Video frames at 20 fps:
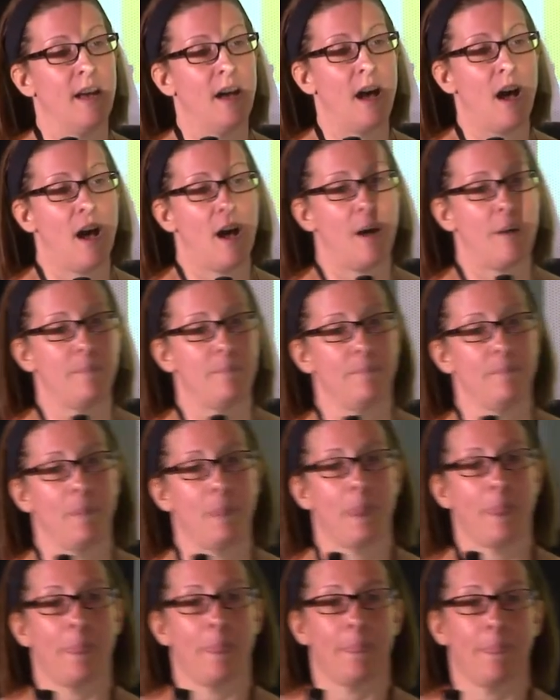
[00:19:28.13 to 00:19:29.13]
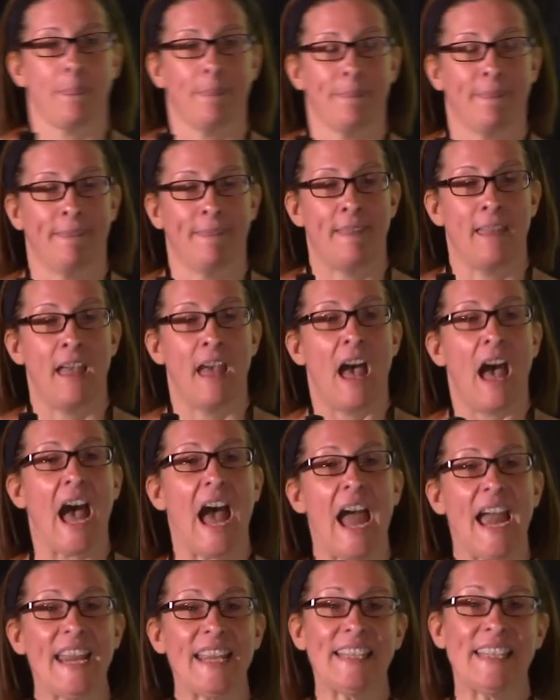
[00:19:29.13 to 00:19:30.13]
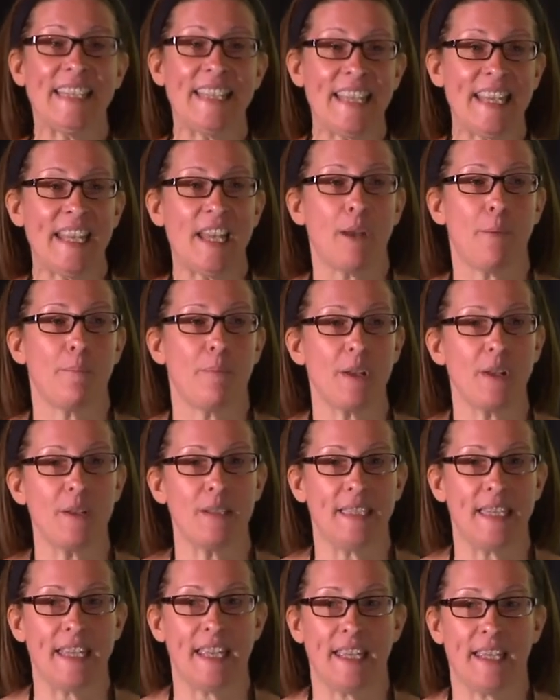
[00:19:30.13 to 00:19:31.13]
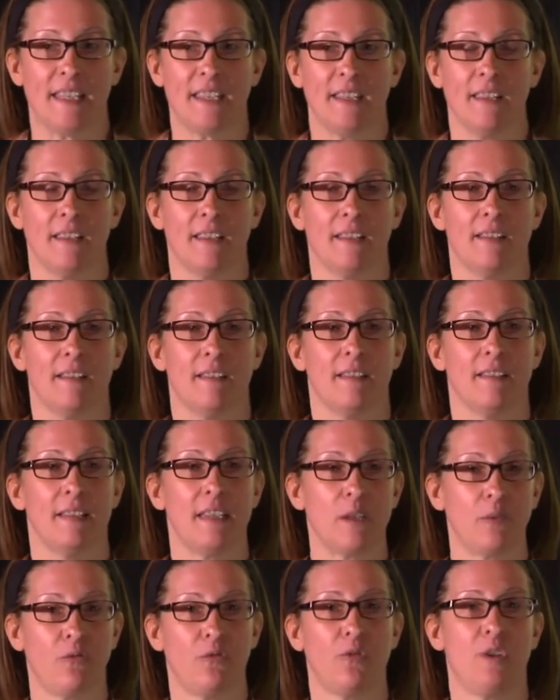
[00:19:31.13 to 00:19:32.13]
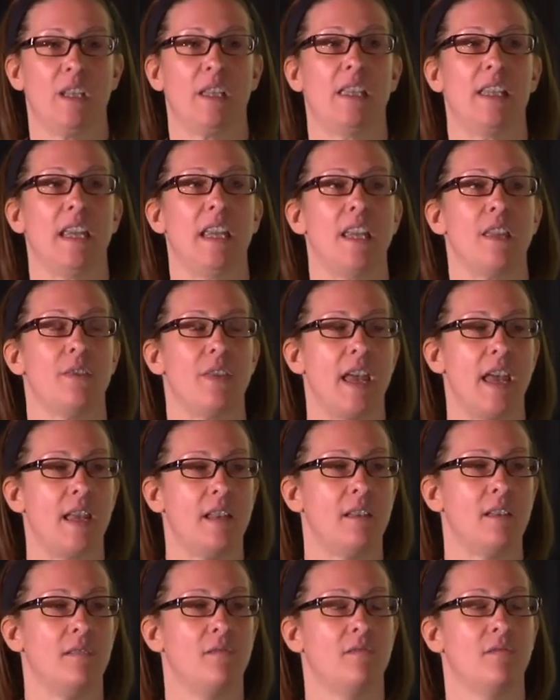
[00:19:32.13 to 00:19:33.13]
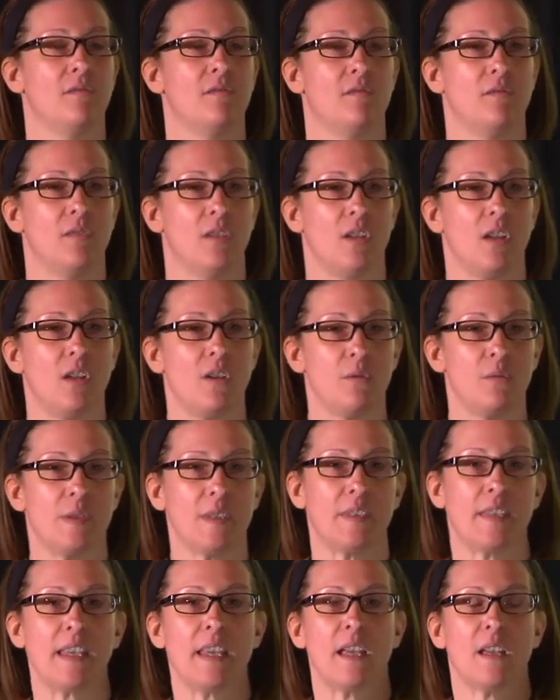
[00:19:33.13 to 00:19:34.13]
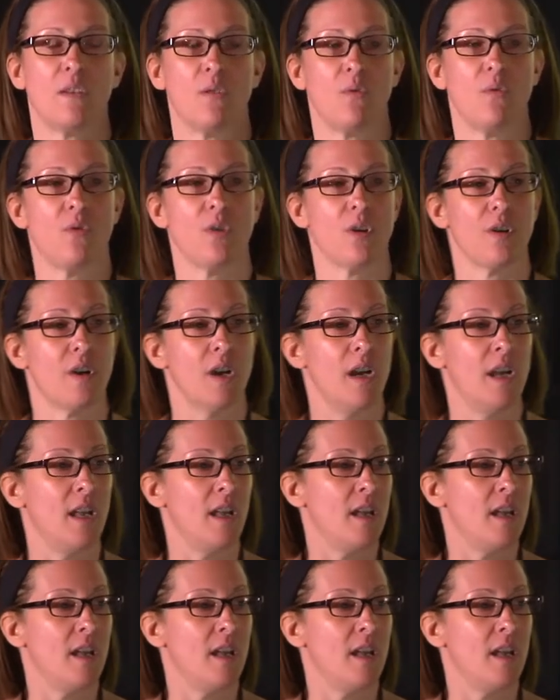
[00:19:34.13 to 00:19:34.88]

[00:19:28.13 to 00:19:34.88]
I see a building differently than you see it, or